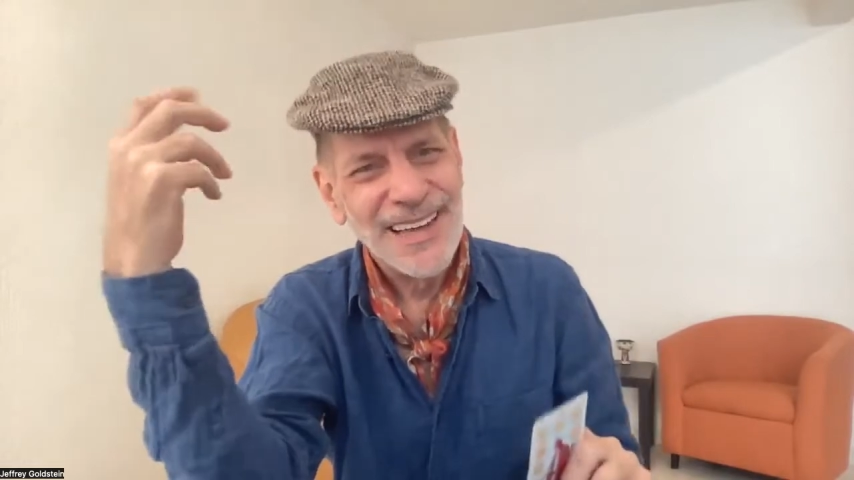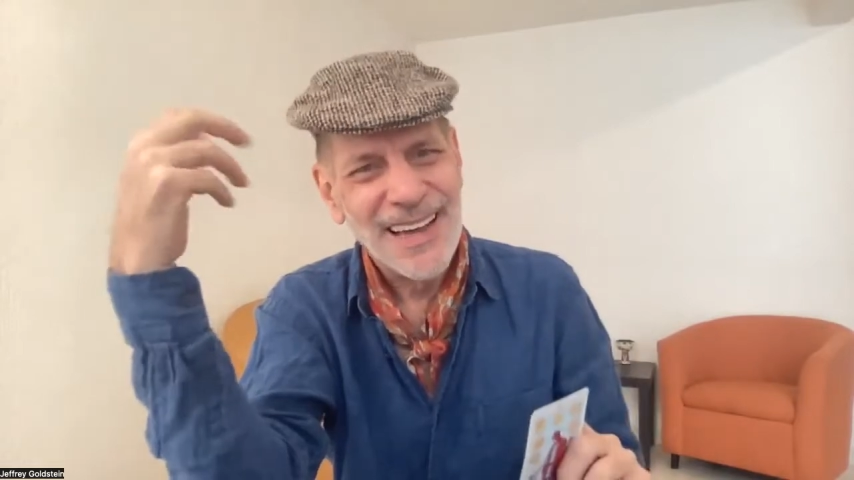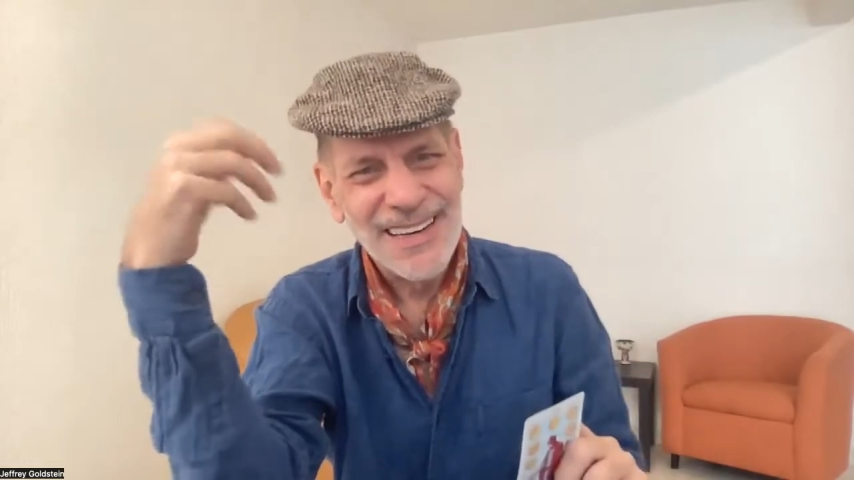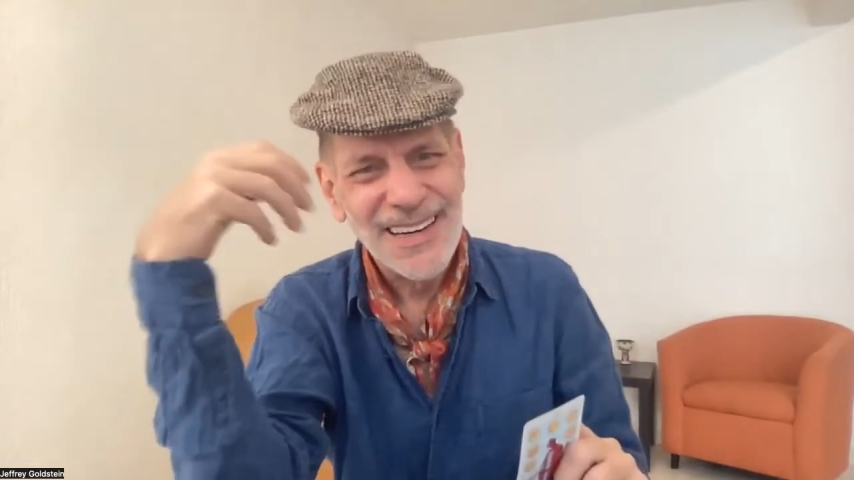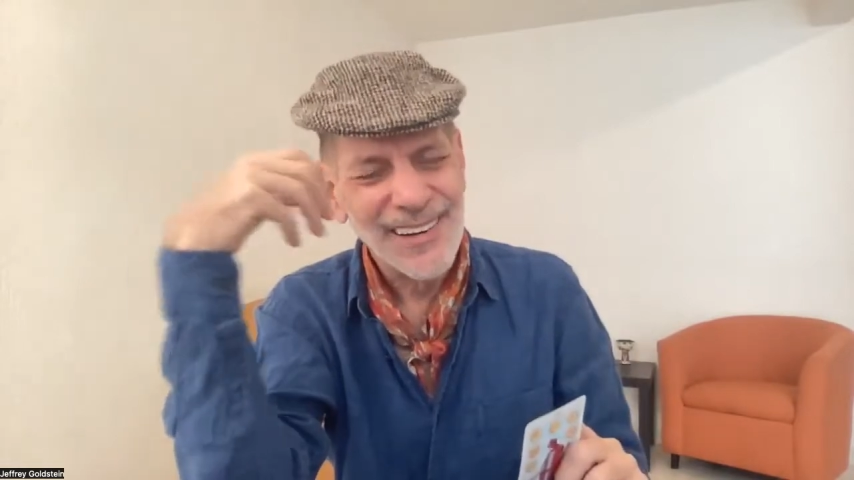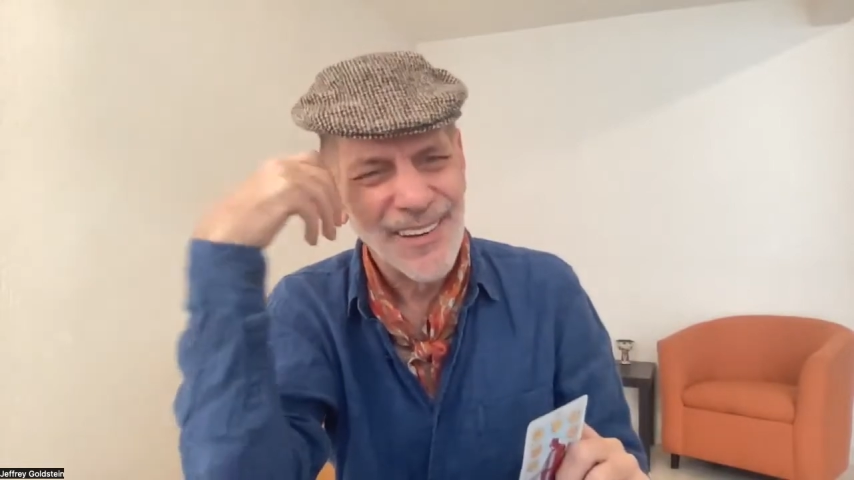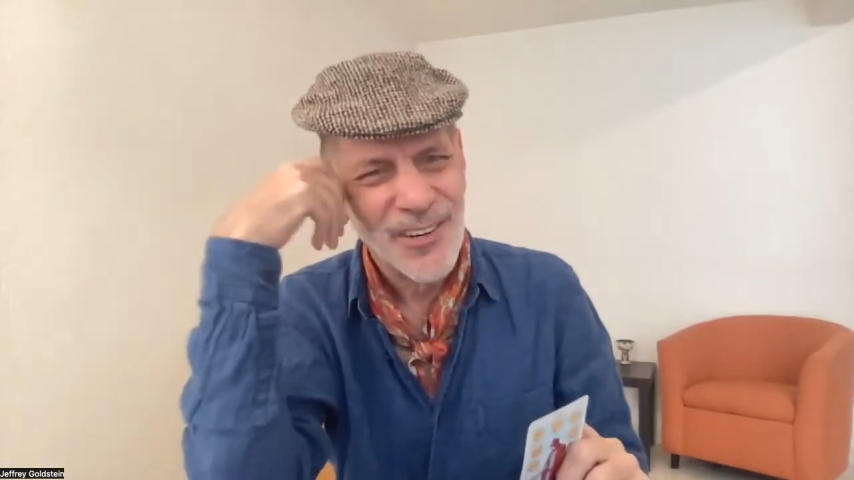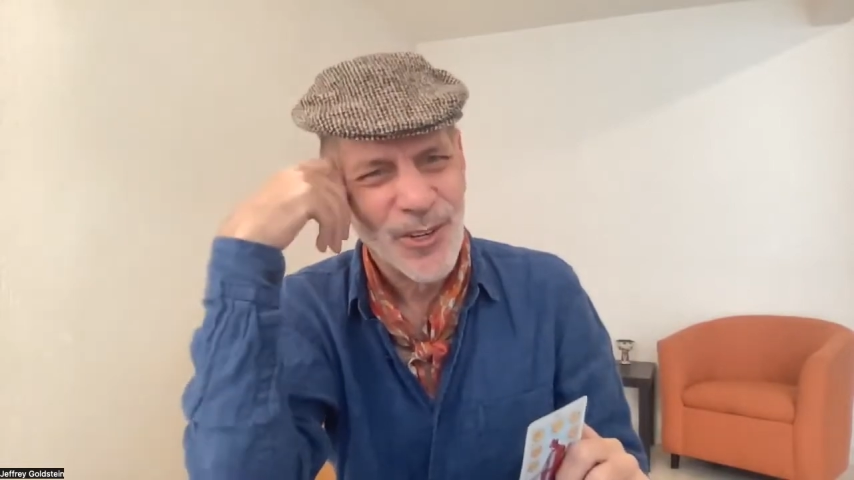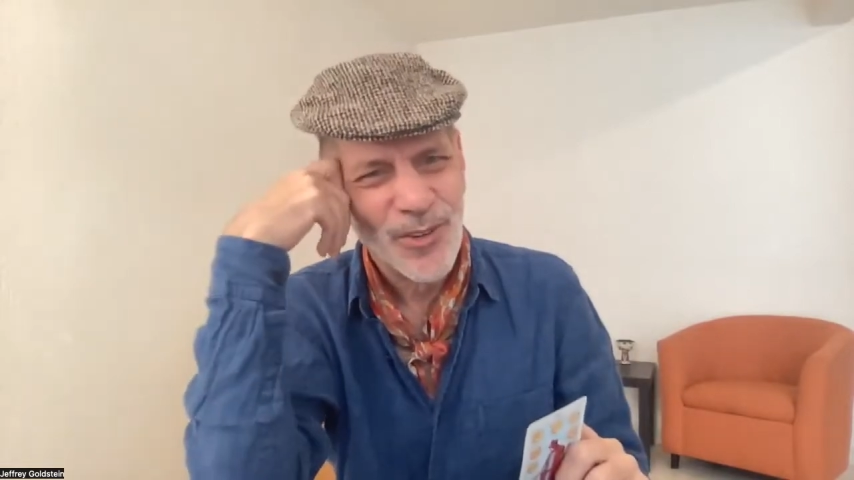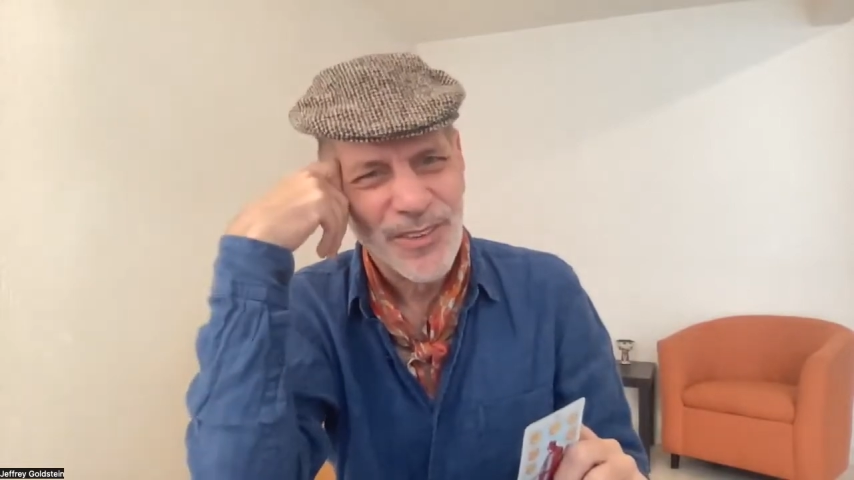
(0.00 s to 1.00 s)
I need a
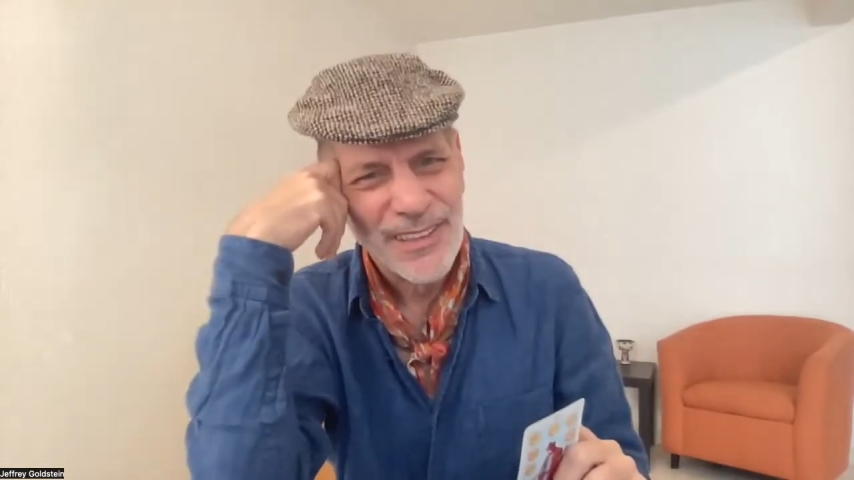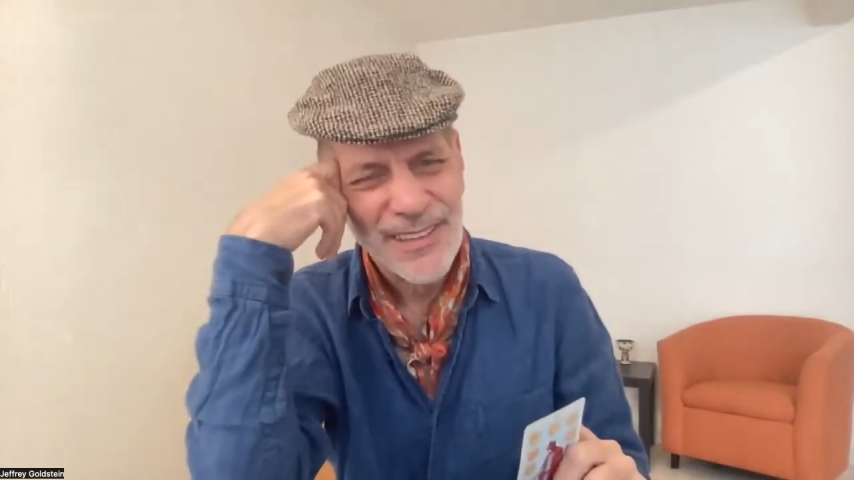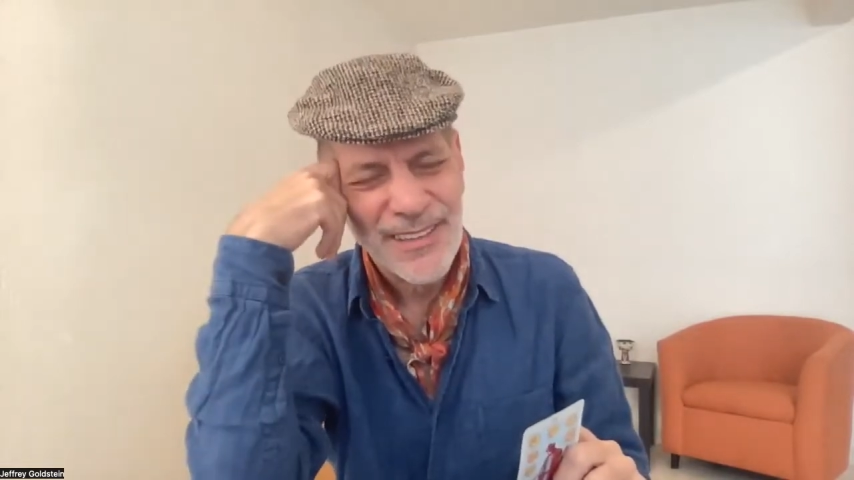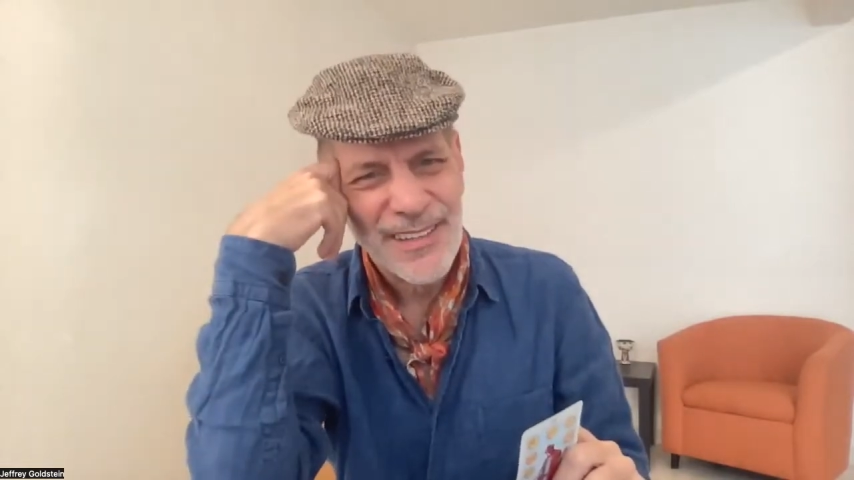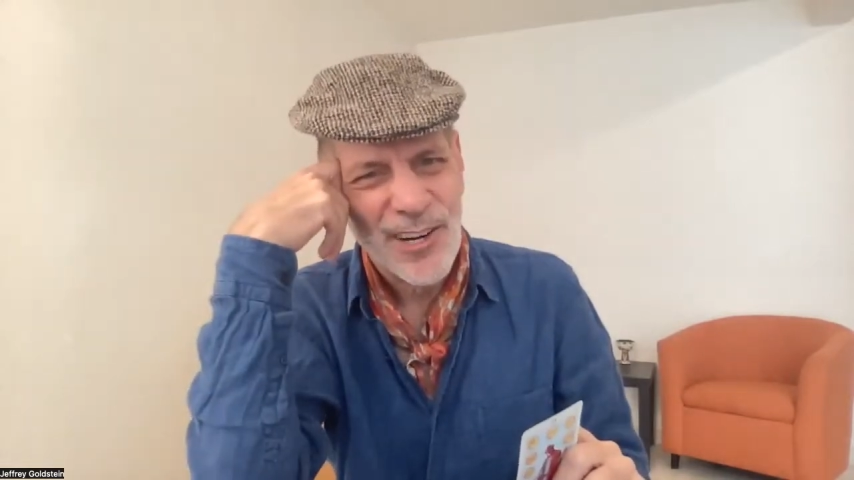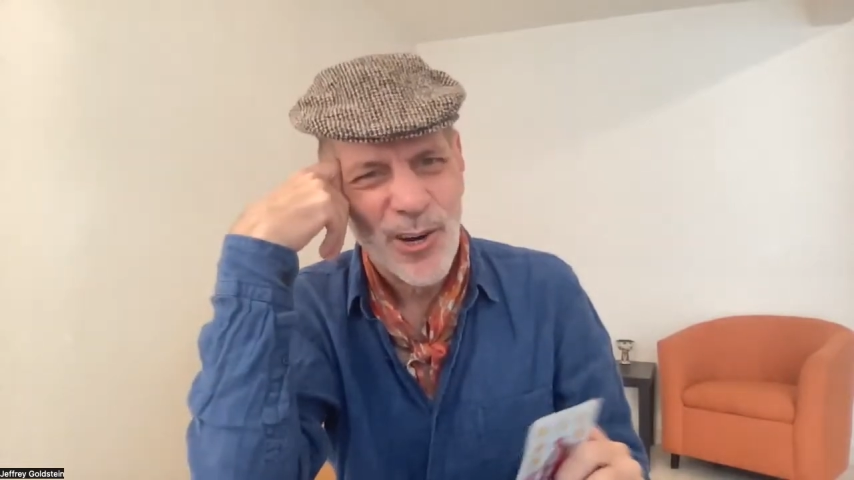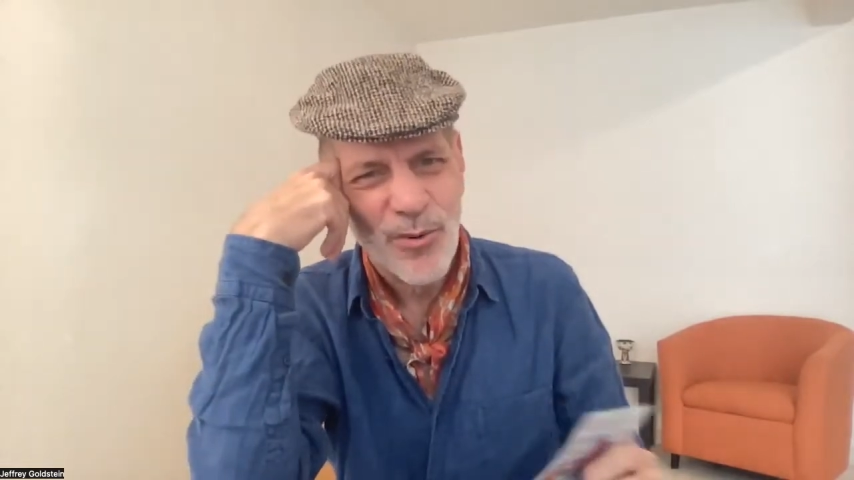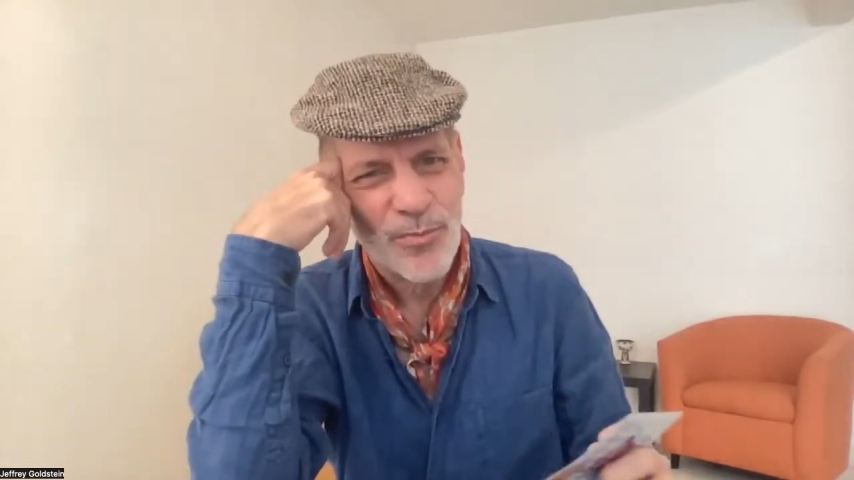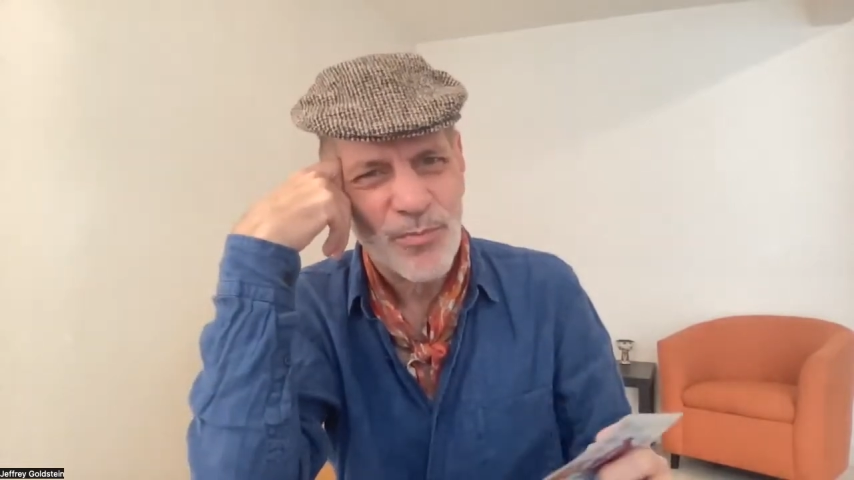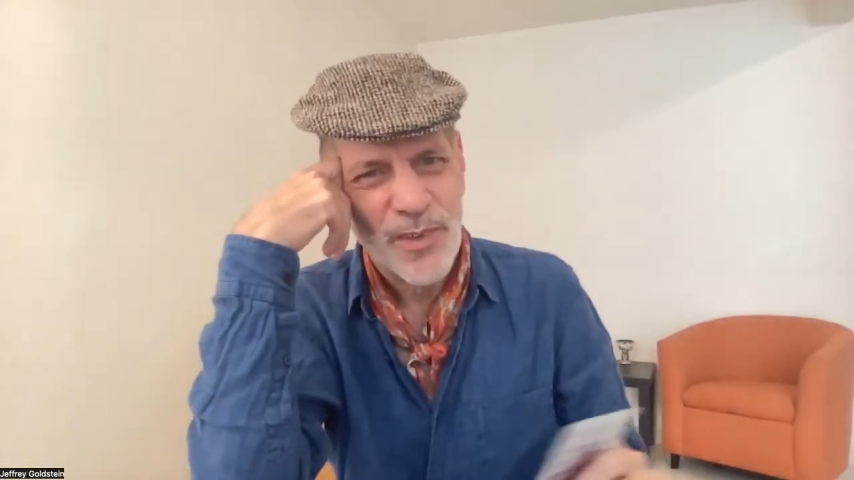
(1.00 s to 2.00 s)
little, you
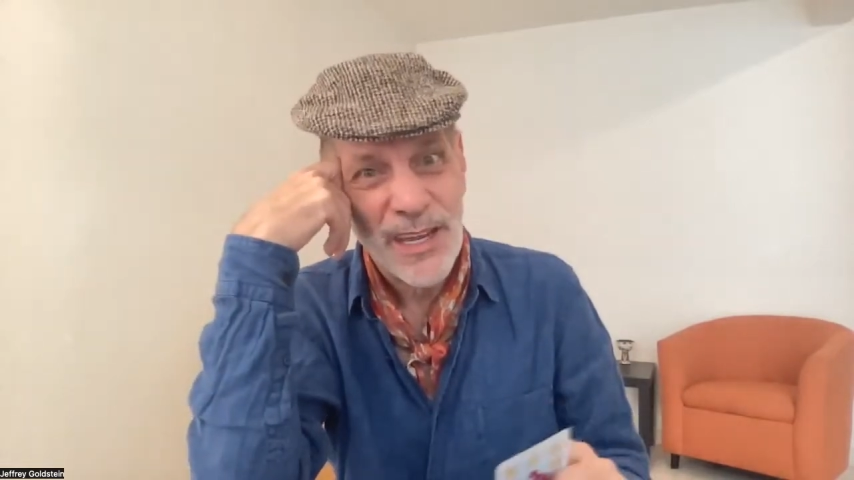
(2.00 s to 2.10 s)
know,